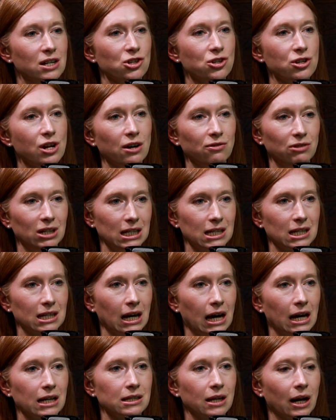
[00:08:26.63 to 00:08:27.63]
There's no need to
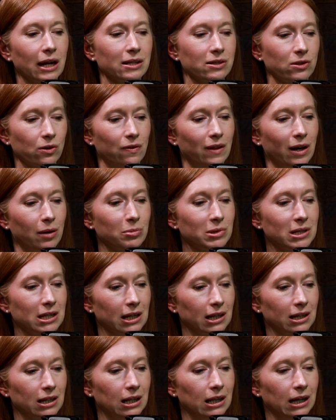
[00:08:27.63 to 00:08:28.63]
get a test on that
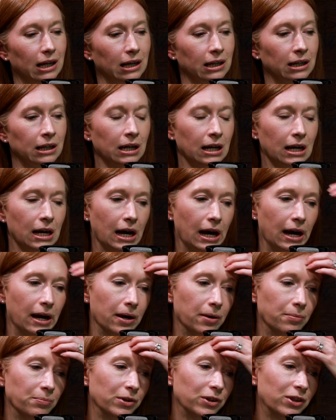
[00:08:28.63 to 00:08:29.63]
particularly.
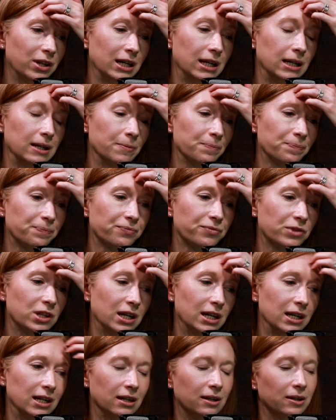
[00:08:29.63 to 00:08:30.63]

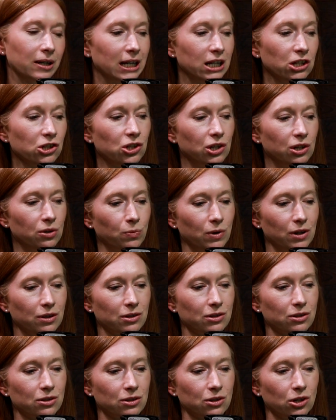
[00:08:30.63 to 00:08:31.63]
The issue
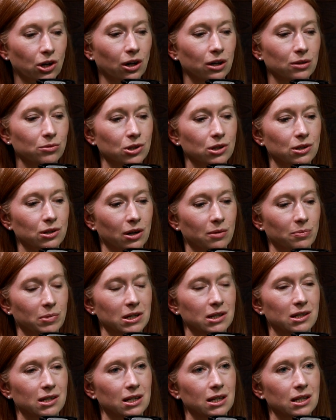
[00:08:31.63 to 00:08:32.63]
with type 2
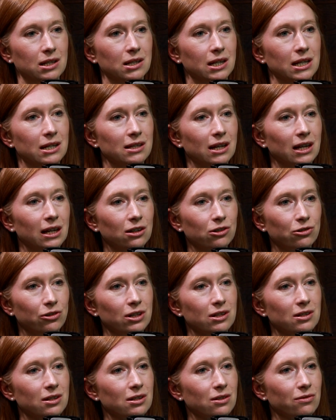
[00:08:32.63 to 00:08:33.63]
diabetes is it
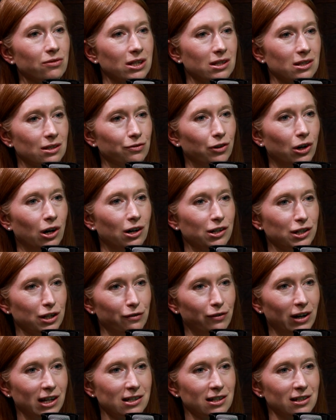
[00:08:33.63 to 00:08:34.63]
increases the risk of
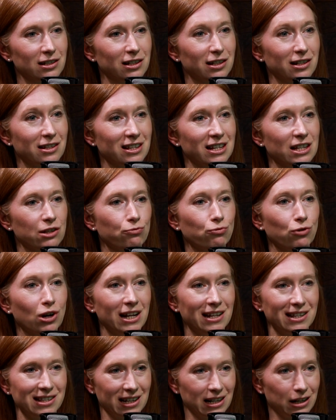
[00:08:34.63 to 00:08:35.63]
cardiovascular disease
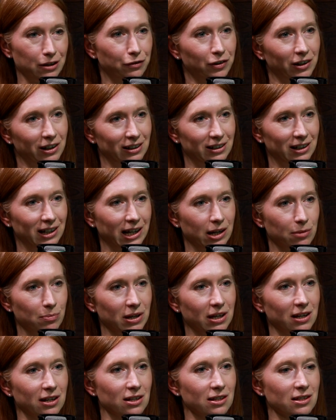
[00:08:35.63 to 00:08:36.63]
really significantly,
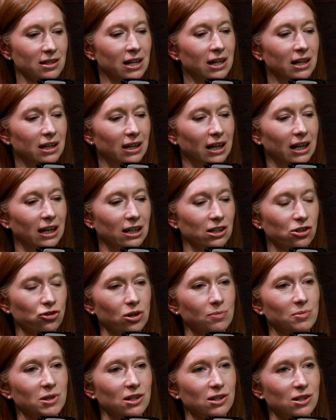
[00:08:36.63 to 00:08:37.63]
because it
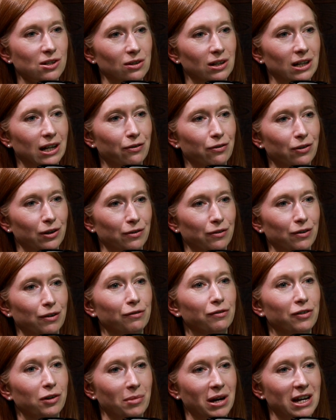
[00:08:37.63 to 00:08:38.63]
contributes to a level of
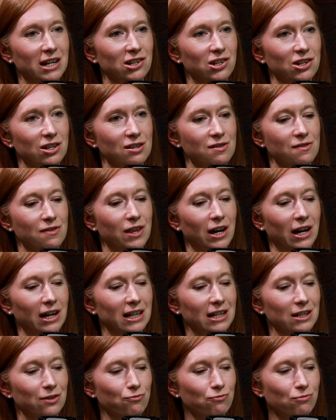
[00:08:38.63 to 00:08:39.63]
inflammation that
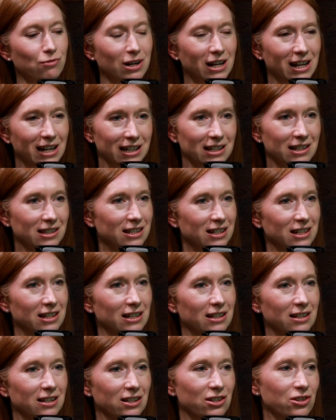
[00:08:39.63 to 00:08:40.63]
is really
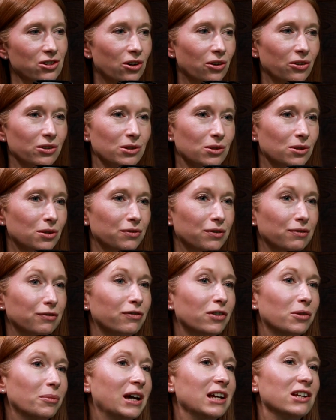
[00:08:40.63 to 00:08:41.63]
insidious. It's not the sort of
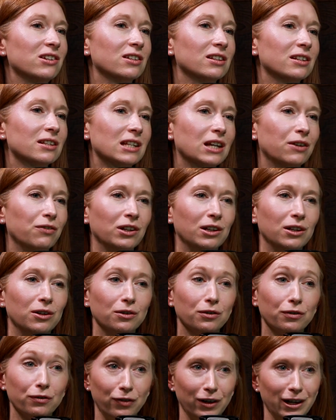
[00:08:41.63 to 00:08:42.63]
inflammation that's giving
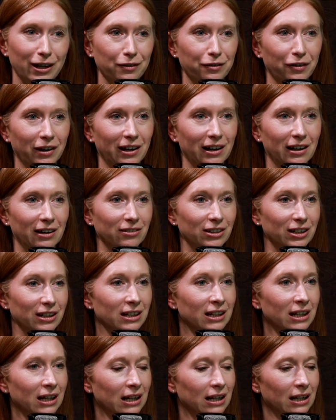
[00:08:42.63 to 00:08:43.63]
you a fever and
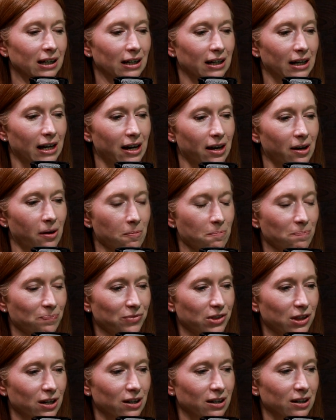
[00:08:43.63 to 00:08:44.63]

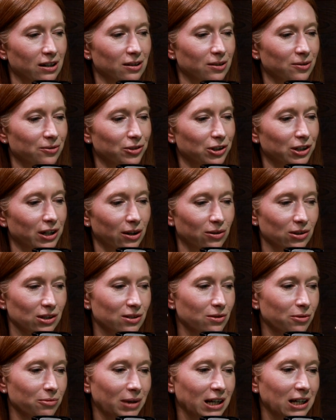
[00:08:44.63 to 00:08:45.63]

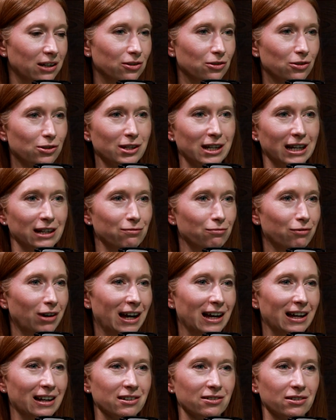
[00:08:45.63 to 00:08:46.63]
it's not making your skin
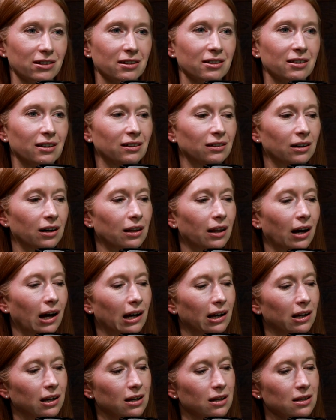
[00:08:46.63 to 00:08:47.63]
red or anything like
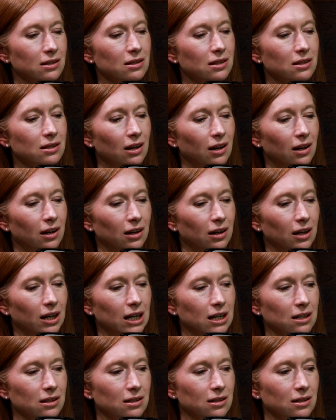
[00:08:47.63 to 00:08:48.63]
that.
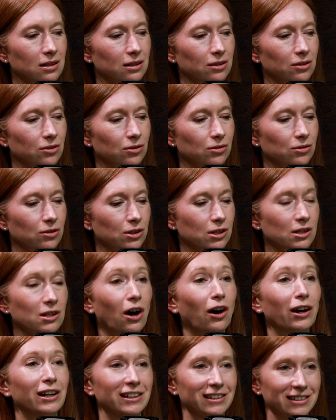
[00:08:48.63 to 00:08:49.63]
It's
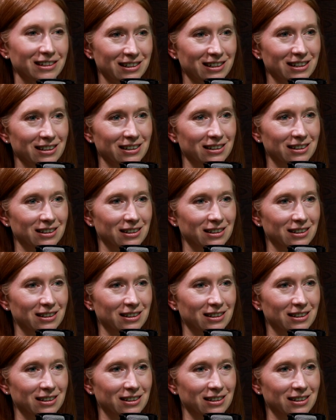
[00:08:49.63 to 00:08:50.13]
silent.